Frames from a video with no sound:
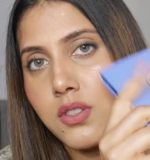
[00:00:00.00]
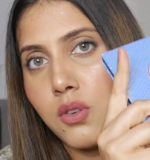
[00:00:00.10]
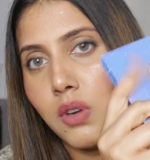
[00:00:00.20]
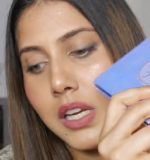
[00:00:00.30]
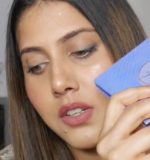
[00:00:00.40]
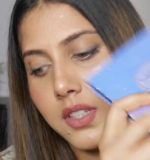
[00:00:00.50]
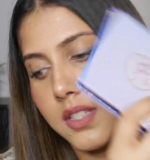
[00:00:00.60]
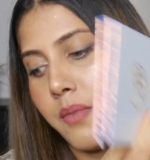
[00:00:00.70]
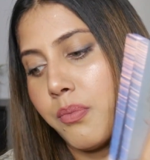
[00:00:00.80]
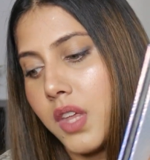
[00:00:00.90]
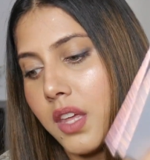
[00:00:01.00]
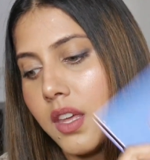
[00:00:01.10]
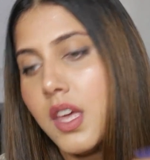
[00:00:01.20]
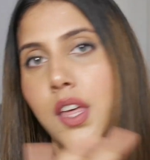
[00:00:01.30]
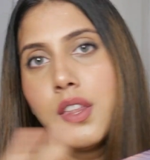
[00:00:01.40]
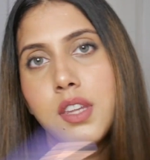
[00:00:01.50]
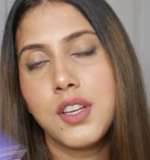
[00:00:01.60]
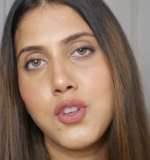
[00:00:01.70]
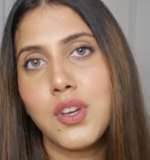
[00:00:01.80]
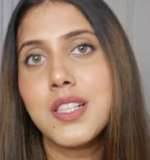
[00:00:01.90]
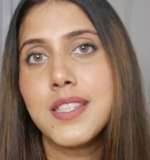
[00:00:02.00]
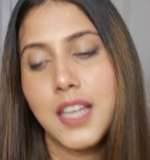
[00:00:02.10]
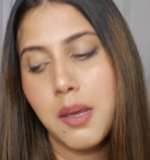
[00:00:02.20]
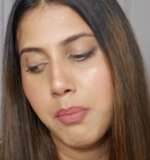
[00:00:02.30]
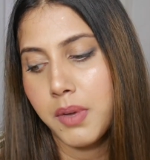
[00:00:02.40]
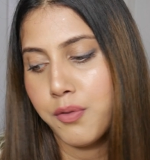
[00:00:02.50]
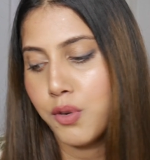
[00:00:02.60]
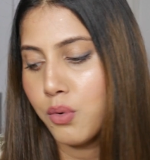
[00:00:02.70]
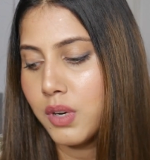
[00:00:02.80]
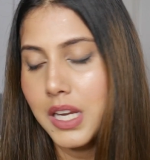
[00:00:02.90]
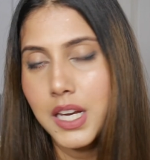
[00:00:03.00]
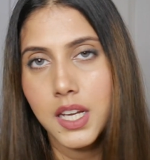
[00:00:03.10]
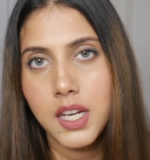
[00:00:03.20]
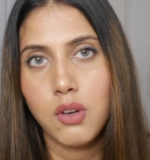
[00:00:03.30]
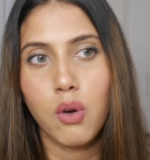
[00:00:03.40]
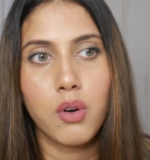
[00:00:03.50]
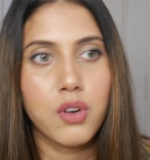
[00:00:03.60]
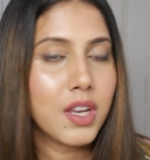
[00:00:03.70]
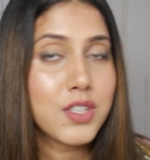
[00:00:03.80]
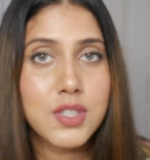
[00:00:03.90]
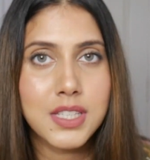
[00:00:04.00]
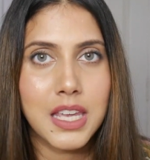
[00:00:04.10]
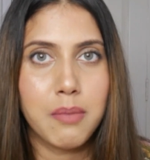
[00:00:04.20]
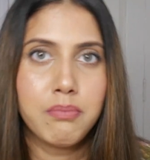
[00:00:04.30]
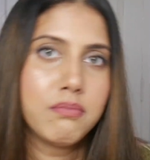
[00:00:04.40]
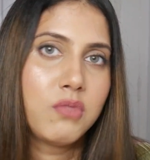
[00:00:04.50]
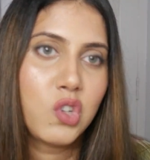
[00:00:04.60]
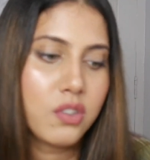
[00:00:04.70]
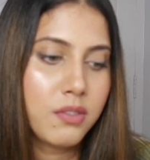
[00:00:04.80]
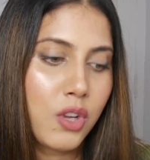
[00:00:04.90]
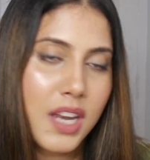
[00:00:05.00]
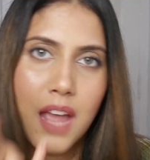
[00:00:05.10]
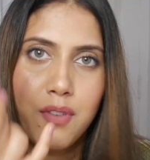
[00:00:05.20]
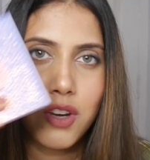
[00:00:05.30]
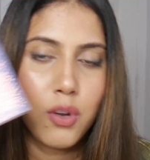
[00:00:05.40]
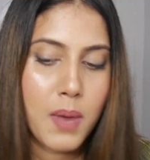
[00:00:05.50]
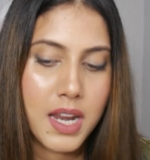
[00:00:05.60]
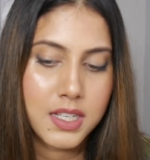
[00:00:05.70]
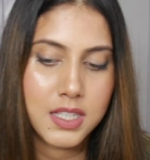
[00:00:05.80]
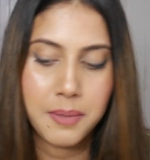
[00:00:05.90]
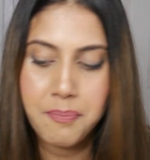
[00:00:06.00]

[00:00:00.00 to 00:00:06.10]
So glitters are something that you can skip if you don't need it, or you can just keep, you can have it in your vanity,